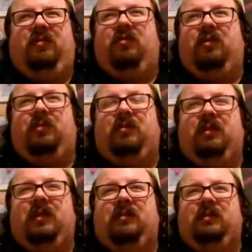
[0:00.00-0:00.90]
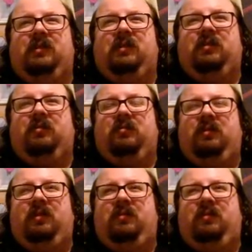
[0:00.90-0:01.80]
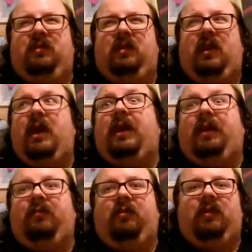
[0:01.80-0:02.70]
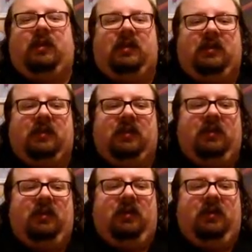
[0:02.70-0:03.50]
horrible when it comes to any releases,